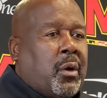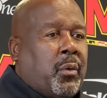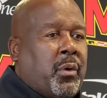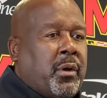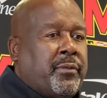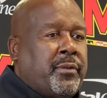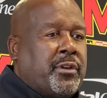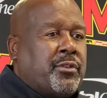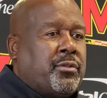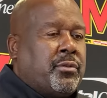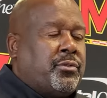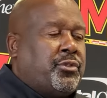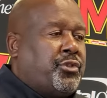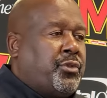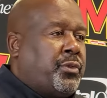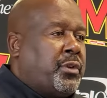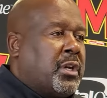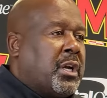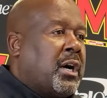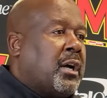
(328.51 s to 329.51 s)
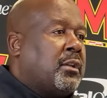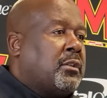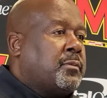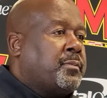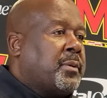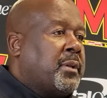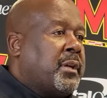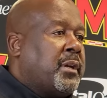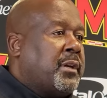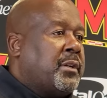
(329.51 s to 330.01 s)
we recruit junior
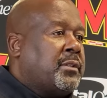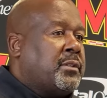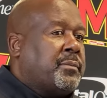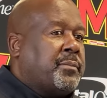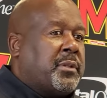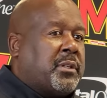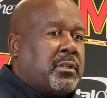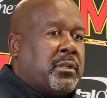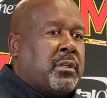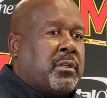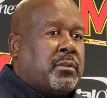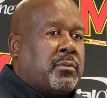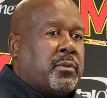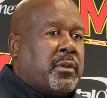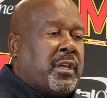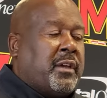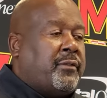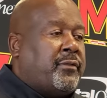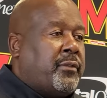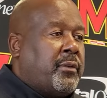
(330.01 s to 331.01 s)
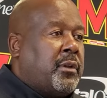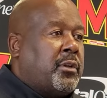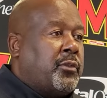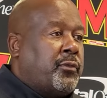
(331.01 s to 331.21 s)
college players because we have